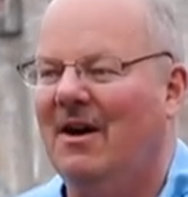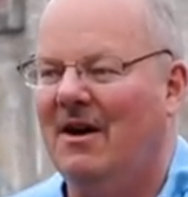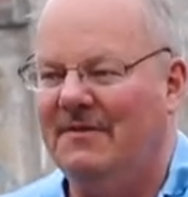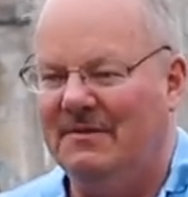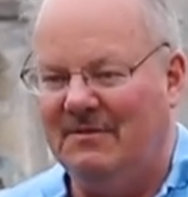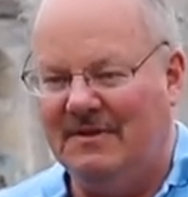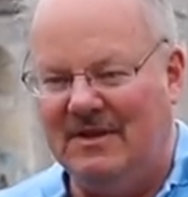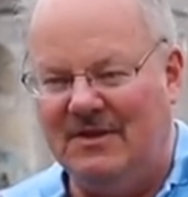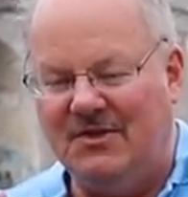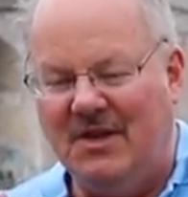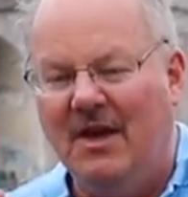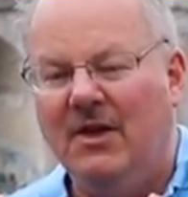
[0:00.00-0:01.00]
Uh,
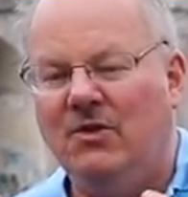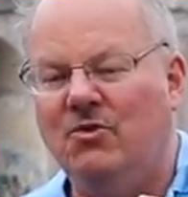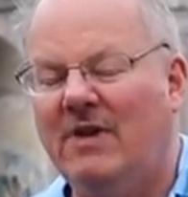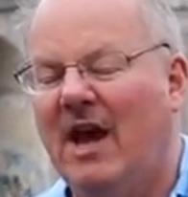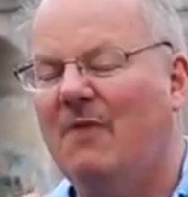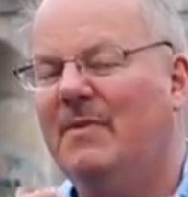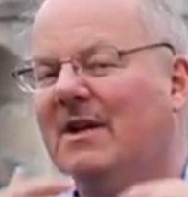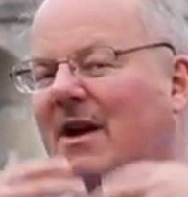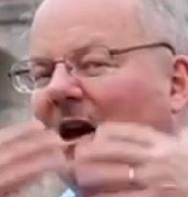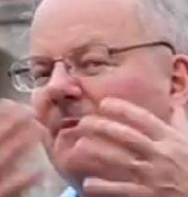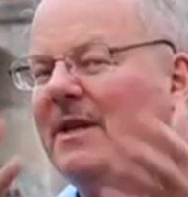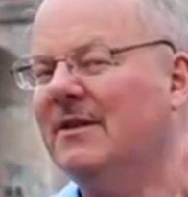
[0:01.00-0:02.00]
this, you now
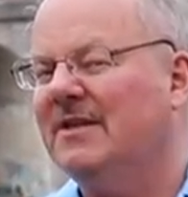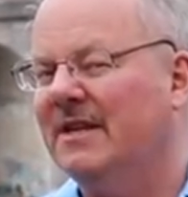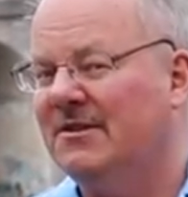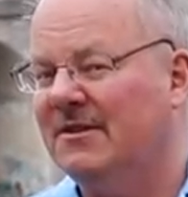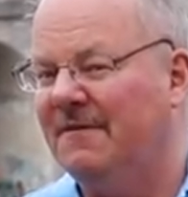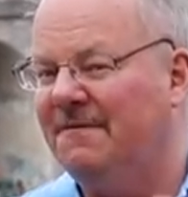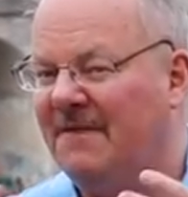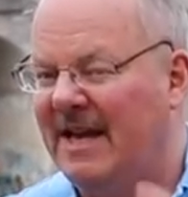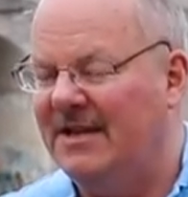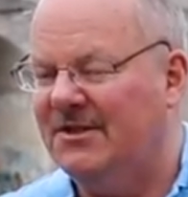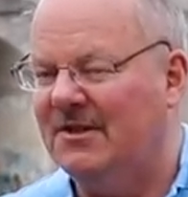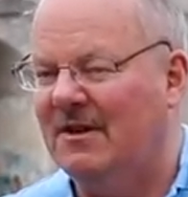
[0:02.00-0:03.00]
become, in a sense, the
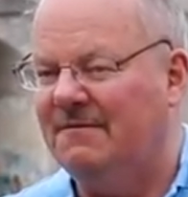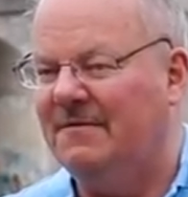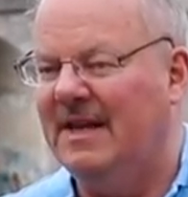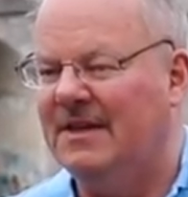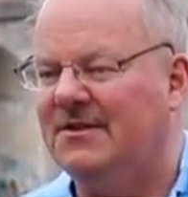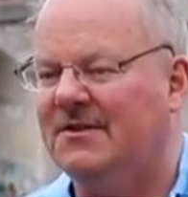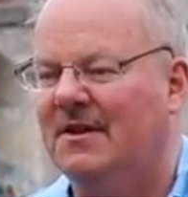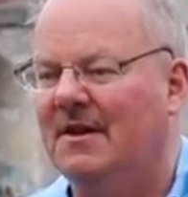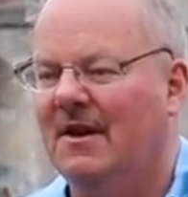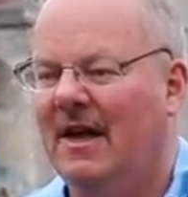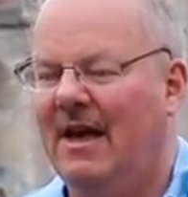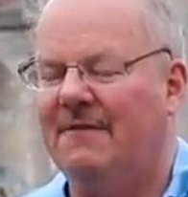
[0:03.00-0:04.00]
face of this
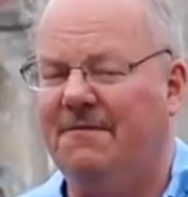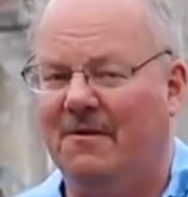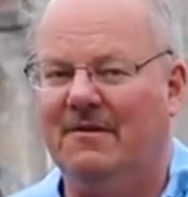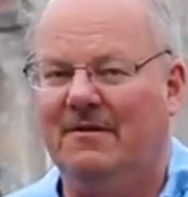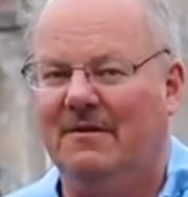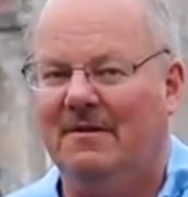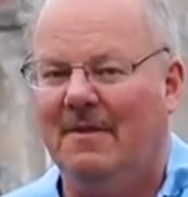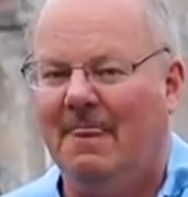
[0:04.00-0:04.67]
effort.